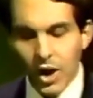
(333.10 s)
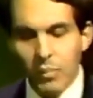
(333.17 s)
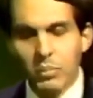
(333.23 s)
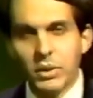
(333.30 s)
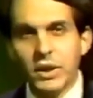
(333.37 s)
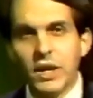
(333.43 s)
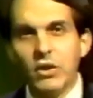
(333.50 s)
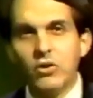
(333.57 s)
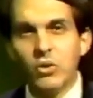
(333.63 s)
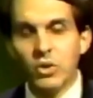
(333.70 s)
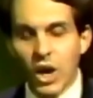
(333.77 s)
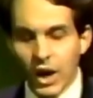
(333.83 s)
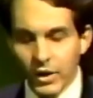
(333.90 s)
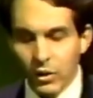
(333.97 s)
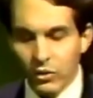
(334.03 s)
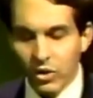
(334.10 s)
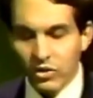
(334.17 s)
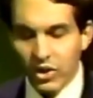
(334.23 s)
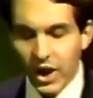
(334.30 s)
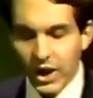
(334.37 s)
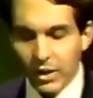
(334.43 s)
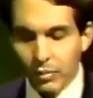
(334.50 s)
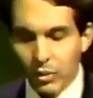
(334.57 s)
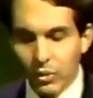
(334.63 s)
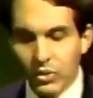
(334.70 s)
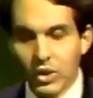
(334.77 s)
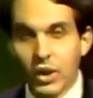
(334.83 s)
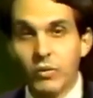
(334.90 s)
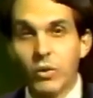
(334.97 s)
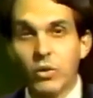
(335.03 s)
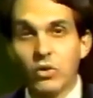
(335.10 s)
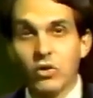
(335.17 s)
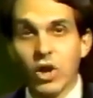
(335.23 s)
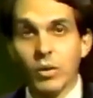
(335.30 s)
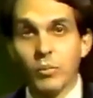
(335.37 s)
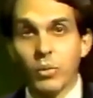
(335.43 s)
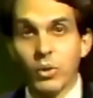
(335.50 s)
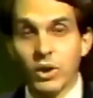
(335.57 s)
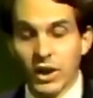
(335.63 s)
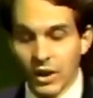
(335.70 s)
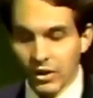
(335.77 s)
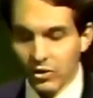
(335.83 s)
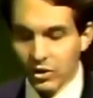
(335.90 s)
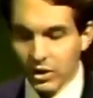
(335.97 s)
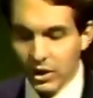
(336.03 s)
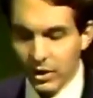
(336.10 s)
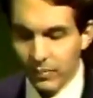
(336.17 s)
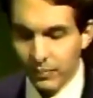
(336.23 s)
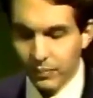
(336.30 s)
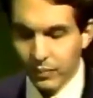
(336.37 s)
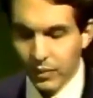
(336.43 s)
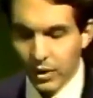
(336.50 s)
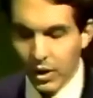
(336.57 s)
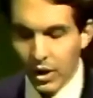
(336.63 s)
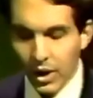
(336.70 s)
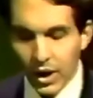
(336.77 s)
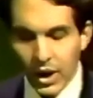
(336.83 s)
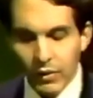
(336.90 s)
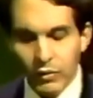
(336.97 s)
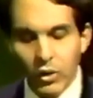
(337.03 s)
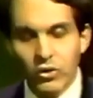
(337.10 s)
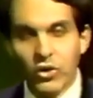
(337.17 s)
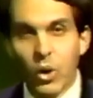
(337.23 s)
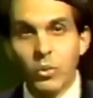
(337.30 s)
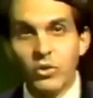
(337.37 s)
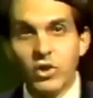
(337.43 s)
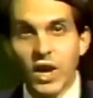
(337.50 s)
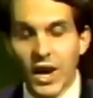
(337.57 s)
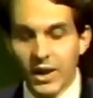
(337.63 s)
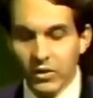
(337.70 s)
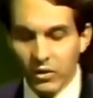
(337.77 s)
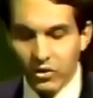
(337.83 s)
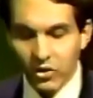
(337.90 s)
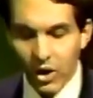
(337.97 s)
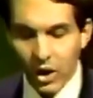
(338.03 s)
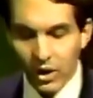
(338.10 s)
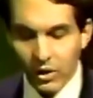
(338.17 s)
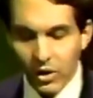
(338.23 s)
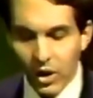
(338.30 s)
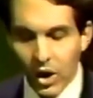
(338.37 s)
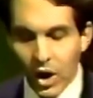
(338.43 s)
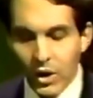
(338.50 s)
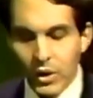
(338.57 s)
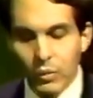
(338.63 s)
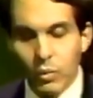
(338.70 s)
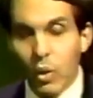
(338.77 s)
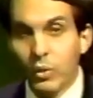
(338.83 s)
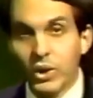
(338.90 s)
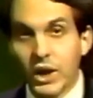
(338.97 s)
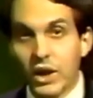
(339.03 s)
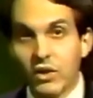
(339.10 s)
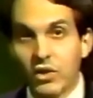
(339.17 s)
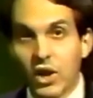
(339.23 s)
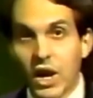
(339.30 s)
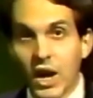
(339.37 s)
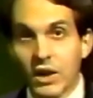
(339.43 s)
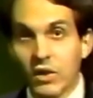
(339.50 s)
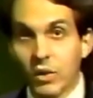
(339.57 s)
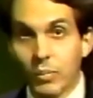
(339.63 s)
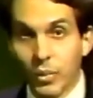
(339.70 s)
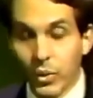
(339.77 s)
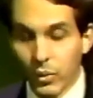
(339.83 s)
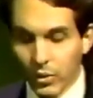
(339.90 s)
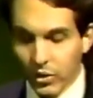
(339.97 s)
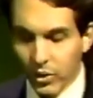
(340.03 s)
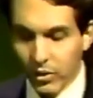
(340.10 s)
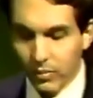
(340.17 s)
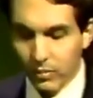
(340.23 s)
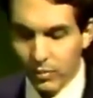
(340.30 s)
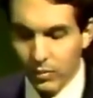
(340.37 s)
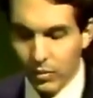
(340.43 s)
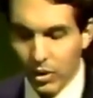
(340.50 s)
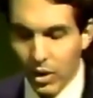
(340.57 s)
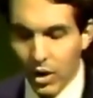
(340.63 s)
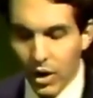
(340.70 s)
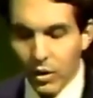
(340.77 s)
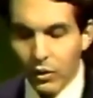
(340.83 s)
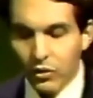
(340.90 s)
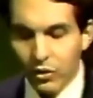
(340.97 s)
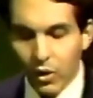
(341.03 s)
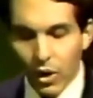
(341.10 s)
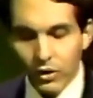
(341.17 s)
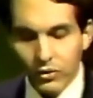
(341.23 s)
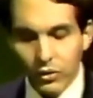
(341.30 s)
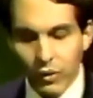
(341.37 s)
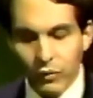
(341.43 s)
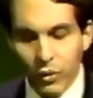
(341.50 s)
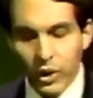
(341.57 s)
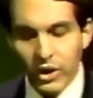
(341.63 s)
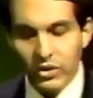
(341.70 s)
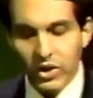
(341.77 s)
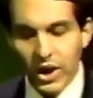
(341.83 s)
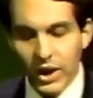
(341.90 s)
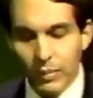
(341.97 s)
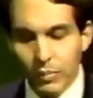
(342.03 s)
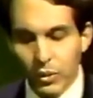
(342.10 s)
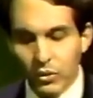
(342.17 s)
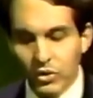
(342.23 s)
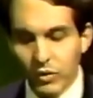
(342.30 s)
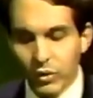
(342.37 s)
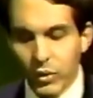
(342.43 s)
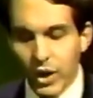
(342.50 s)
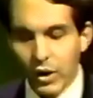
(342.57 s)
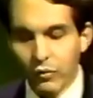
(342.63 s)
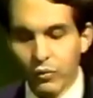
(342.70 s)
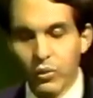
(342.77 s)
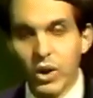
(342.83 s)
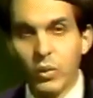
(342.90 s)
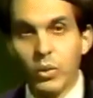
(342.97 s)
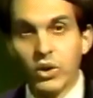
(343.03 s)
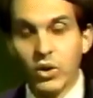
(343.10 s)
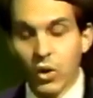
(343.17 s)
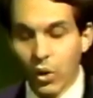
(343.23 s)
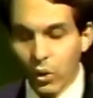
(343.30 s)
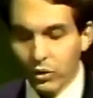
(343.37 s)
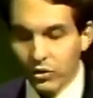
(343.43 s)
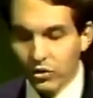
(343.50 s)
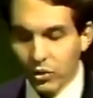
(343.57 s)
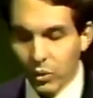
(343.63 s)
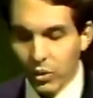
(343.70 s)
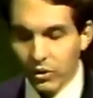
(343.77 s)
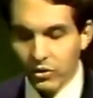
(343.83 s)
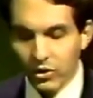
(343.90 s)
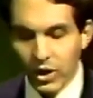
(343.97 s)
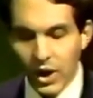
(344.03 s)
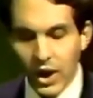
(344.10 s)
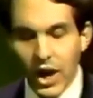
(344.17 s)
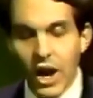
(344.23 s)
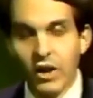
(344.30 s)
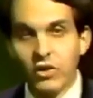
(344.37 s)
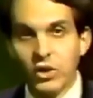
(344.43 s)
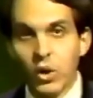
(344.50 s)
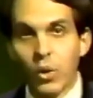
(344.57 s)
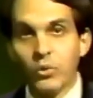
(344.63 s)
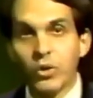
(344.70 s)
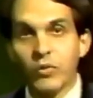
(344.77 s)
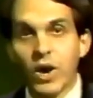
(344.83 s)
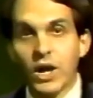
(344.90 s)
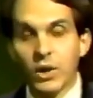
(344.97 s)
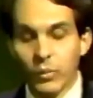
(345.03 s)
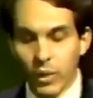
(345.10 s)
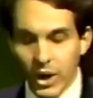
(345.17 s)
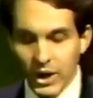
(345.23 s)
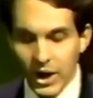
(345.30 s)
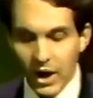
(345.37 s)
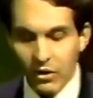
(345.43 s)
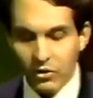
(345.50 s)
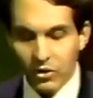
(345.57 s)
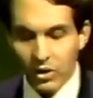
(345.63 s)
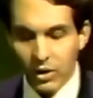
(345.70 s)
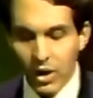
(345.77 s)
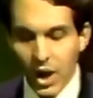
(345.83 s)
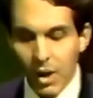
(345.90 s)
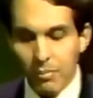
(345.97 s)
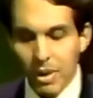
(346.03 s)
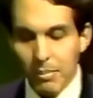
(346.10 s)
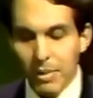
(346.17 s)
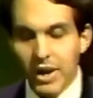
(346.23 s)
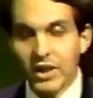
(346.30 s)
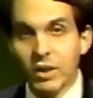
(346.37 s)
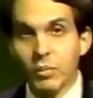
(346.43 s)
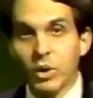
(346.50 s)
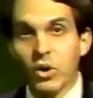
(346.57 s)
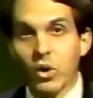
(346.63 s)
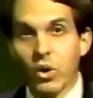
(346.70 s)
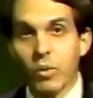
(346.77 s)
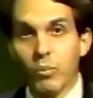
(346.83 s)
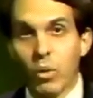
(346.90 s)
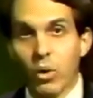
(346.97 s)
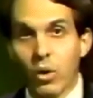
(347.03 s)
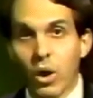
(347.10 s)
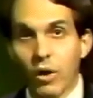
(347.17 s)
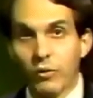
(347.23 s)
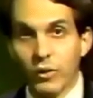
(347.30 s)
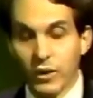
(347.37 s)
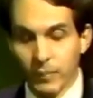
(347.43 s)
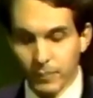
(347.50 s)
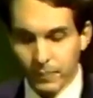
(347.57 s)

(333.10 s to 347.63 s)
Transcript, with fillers: Please do not use a tanning booth if you sunburn easily. If you don't tan in the sun, you won't get a tan in the booth. You should also avoid tanning booths if you get frequent cold sores, as the ultraviolet radiation may make them occur more often.